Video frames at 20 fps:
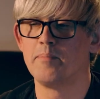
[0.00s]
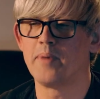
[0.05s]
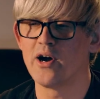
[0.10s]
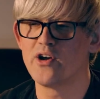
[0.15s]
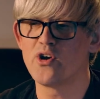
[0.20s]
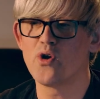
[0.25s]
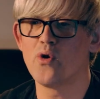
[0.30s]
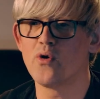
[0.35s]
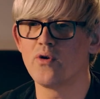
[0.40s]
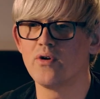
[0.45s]

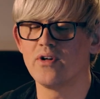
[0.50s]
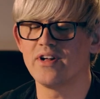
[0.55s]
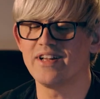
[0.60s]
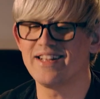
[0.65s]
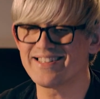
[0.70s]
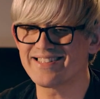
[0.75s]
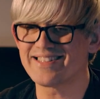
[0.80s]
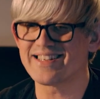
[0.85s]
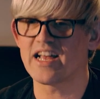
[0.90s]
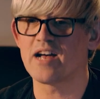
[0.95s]
Binaural
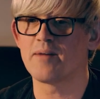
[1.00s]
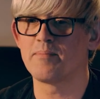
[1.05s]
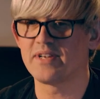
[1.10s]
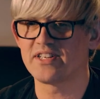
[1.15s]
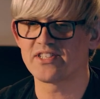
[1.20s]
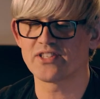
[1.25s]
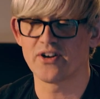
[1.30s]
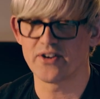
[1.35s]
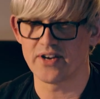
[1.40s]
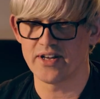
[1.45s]
isn't
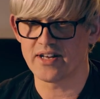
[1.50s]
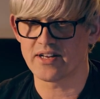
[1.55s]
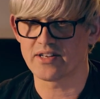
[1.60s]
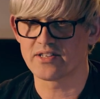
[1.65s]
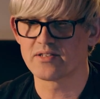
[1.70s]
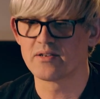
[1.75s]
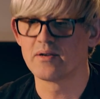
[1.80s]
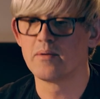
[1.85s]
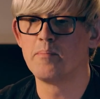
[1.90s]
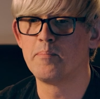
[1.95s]

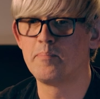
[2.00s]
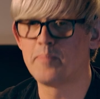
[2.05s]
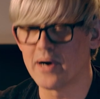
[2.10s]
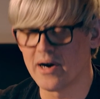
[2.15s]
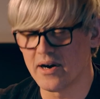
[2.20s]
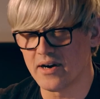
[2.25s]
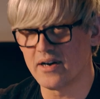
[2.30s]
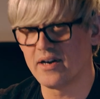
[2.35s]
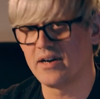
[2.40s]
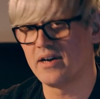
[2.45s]
Ambisonics,
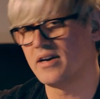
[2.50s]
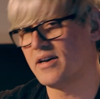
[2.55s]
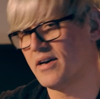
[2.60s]
but